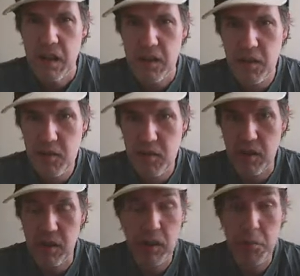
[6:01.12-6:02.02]

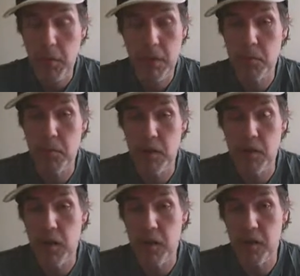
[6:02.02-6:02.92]
initially you probably
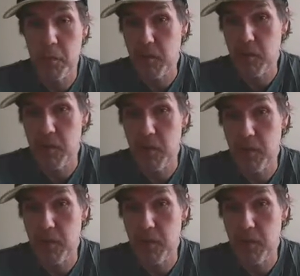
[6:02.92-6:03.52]
wouldn't notice much